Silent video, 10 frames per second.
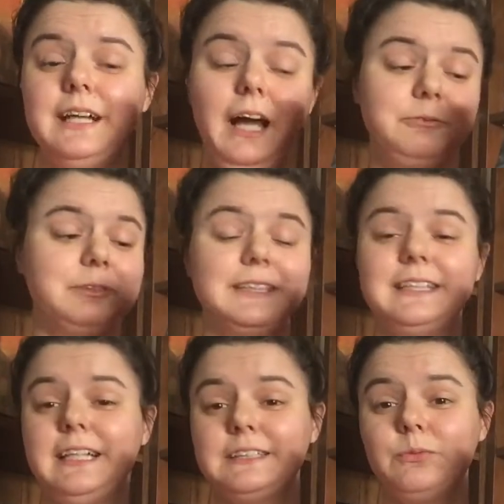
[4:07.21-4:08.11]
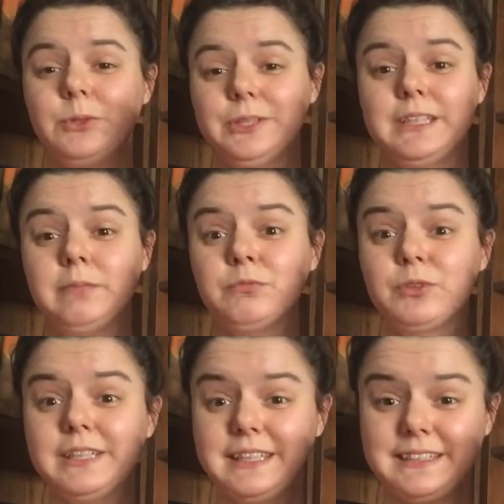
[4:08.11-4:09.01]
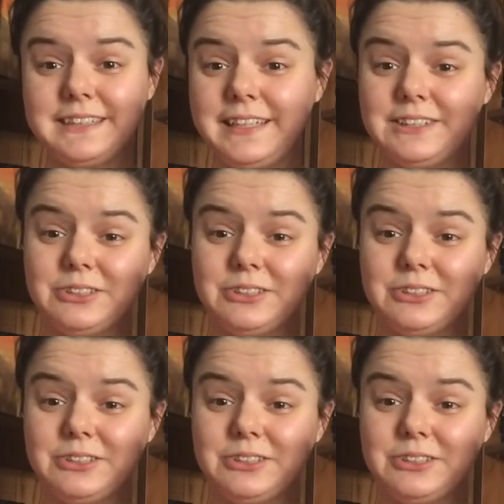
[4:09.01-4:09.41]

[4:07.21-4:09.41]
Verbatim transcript: I really like The World and I'm really excited